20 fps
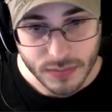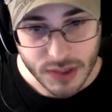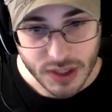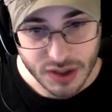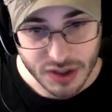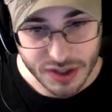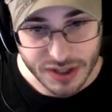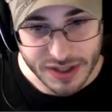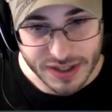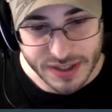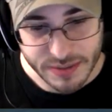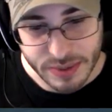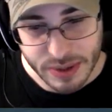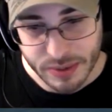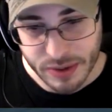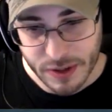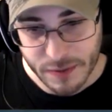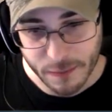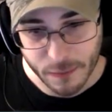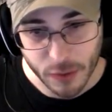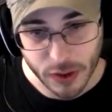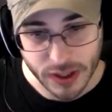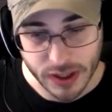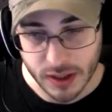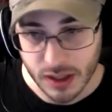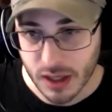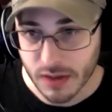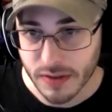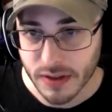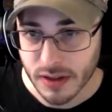Look at these people. They
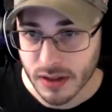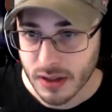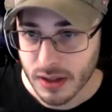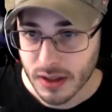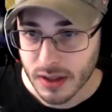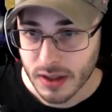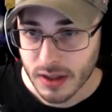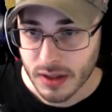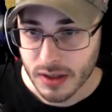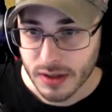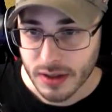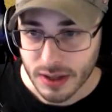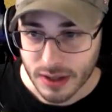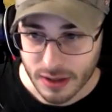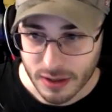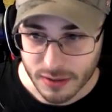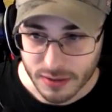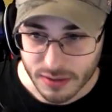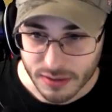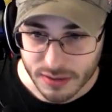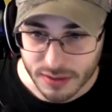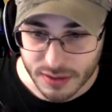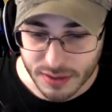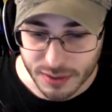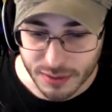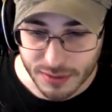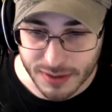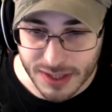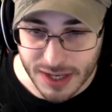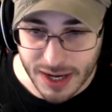freaking love it. They are
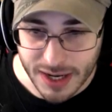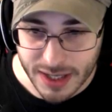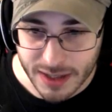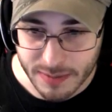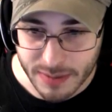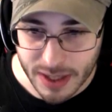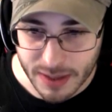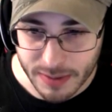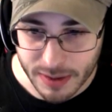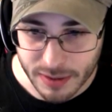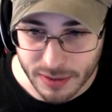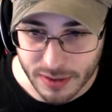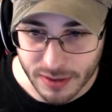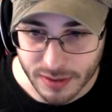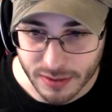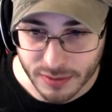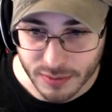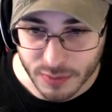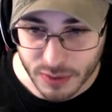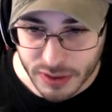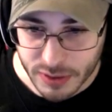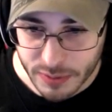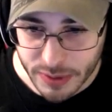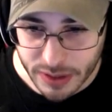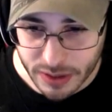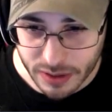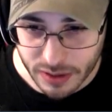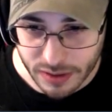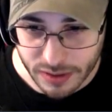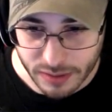two tiny baby turtles. What should we
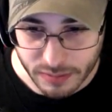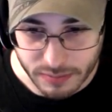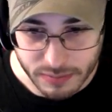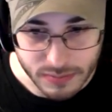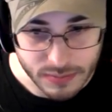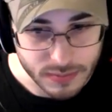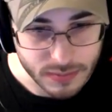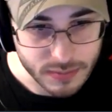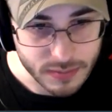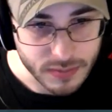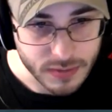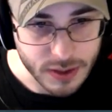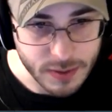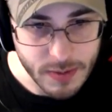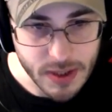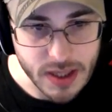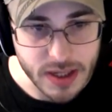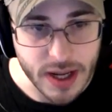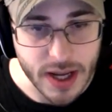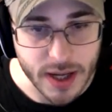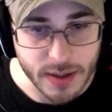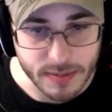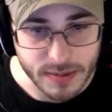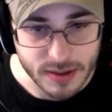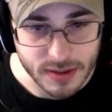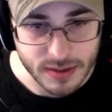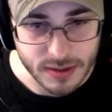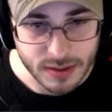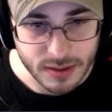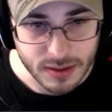call them? Give me
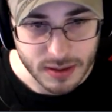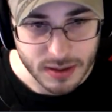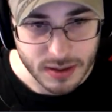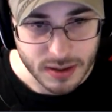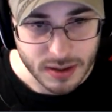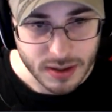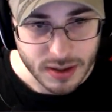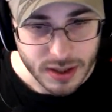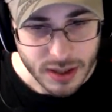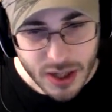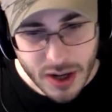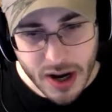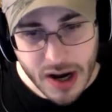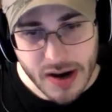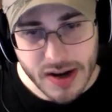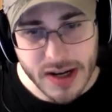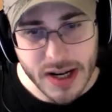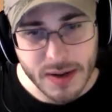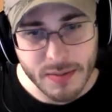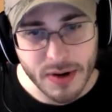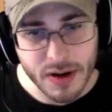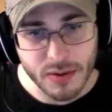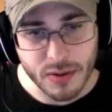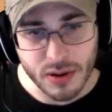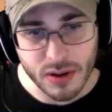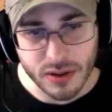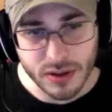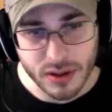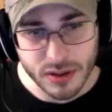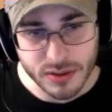names. You know how I name my
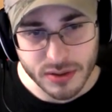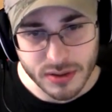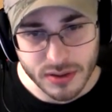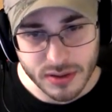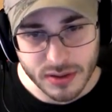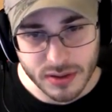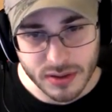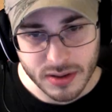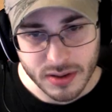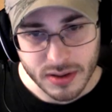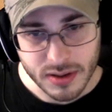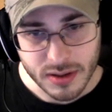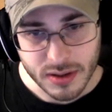roller coasters?